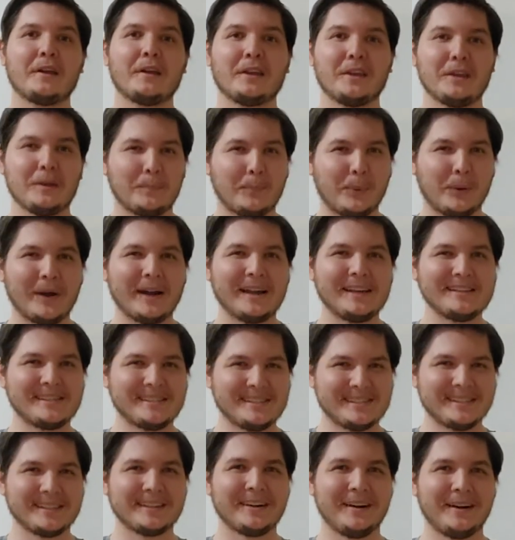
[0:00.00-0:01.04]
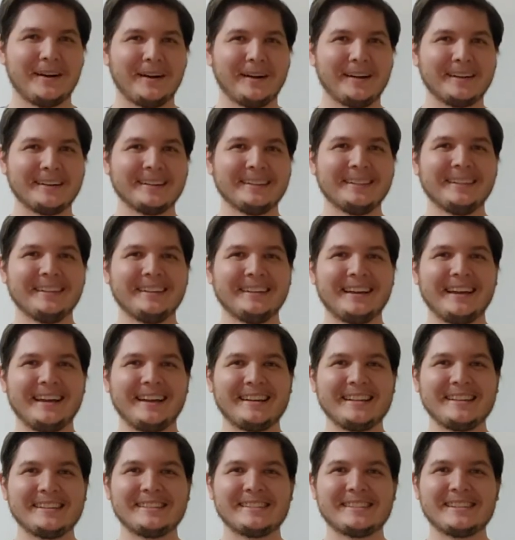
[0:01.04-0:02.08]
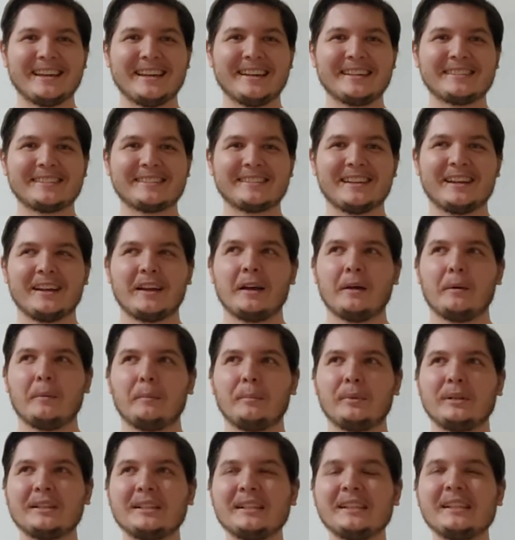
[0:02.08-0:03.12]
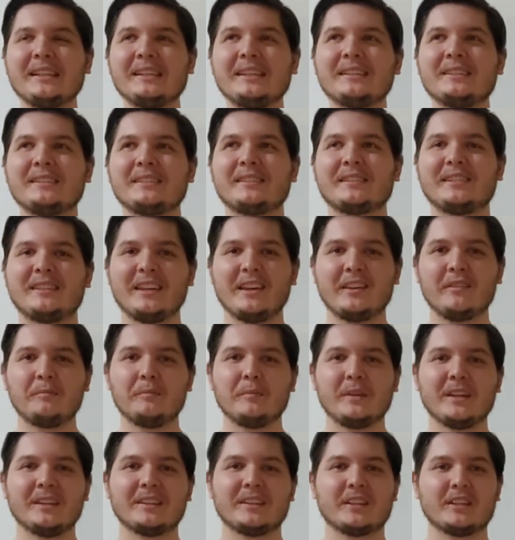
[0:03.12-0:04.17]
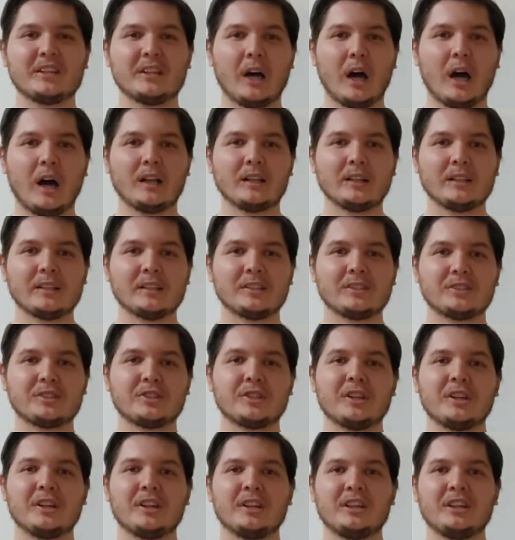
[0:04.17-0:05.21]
he prays to God and he says, please give me the knowledge